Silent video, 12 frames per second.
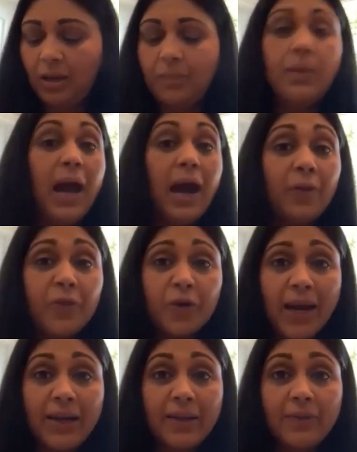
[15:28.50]
how they're
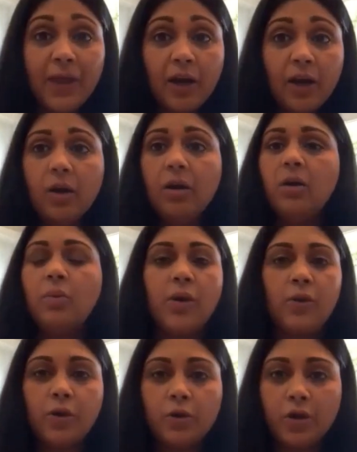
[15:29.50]
getting there, where
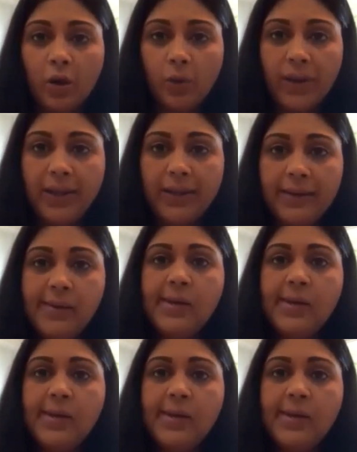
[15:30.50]
they're going.